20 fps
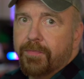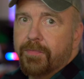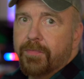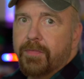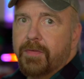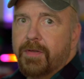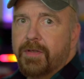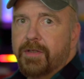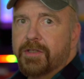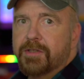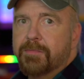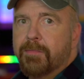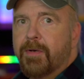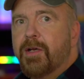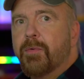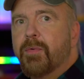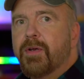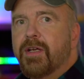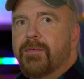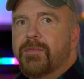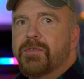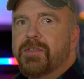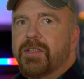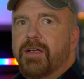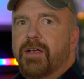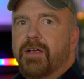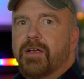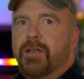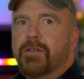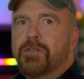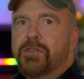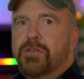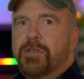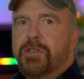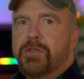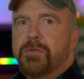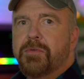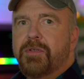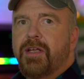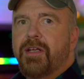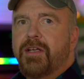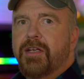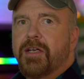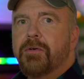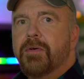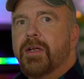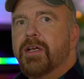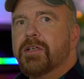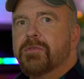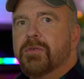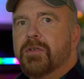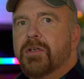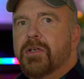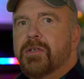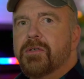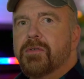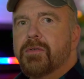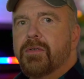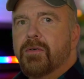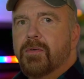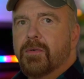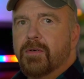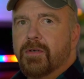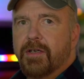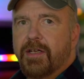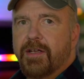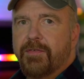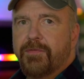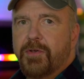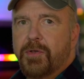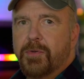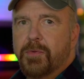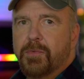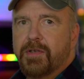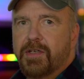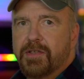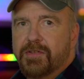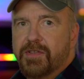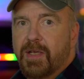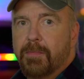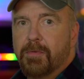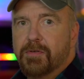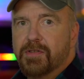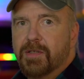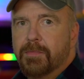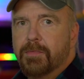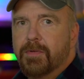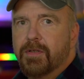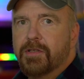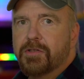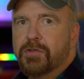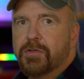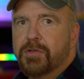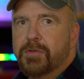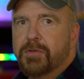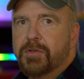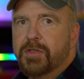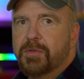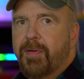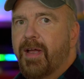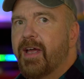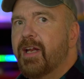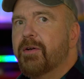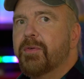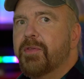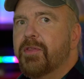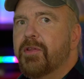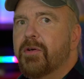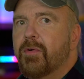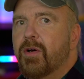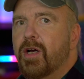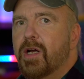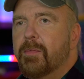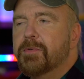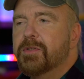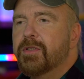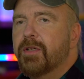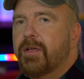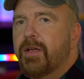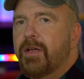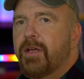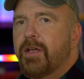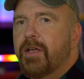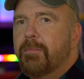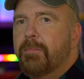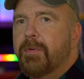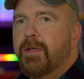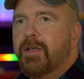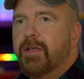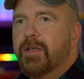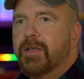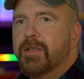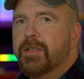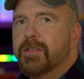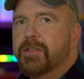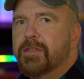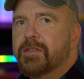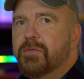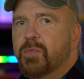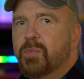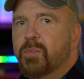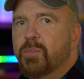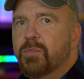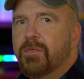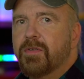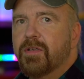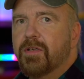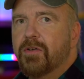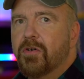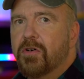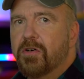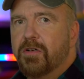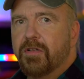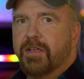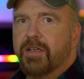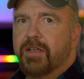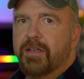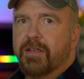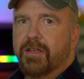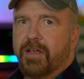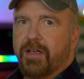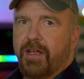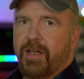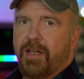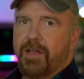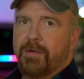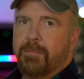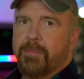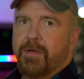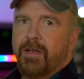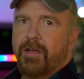is my way of saying, should you take out extra code, or if you disable something, should you just pad it with no ops? Because early in the game,